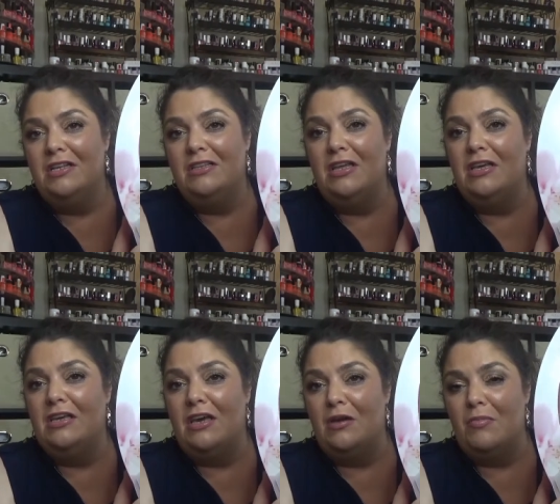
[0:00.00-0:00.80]
They
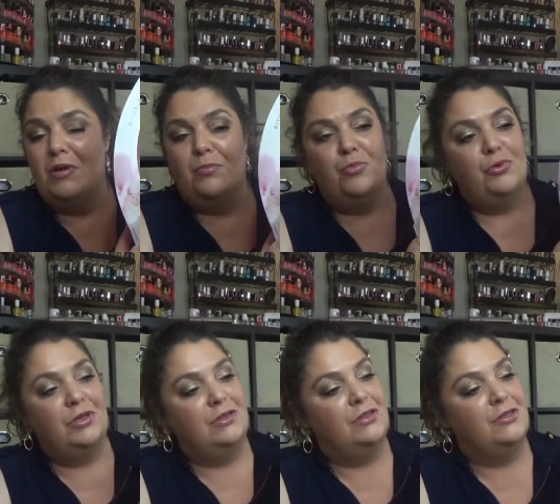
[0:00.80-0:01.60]
came up
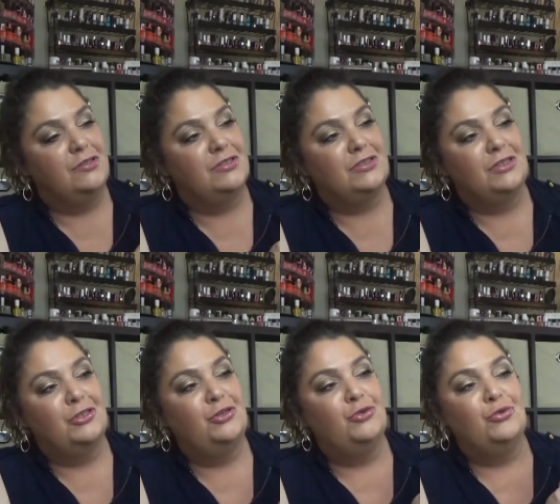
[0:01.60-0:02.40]
with this uh,
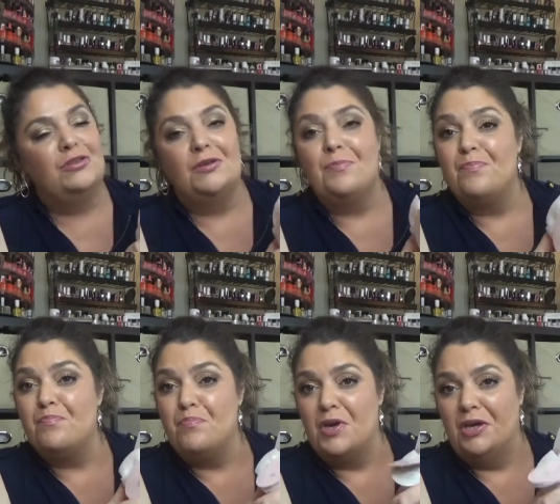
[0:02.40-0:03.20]
cute
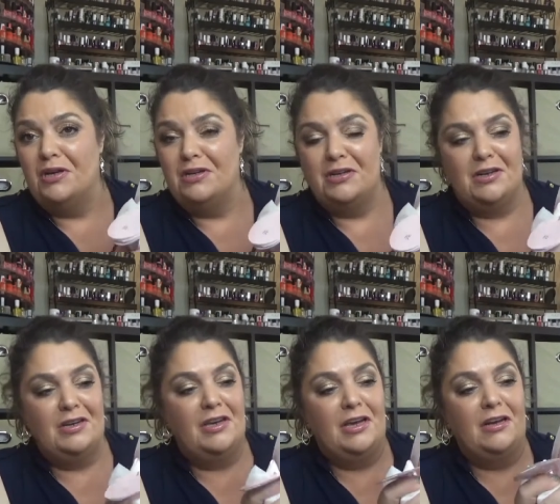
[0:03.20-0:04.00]
pink uh,
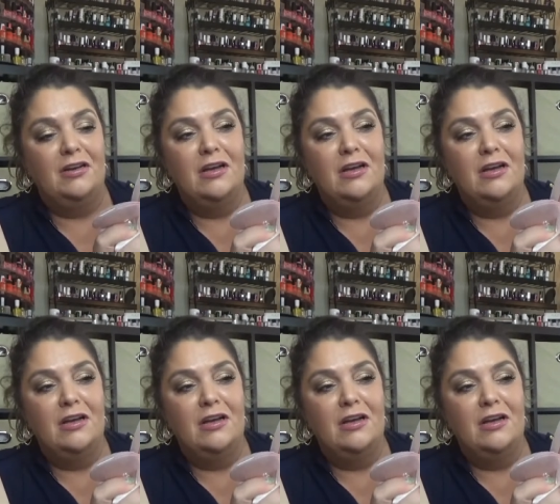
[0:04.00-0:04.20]
egg.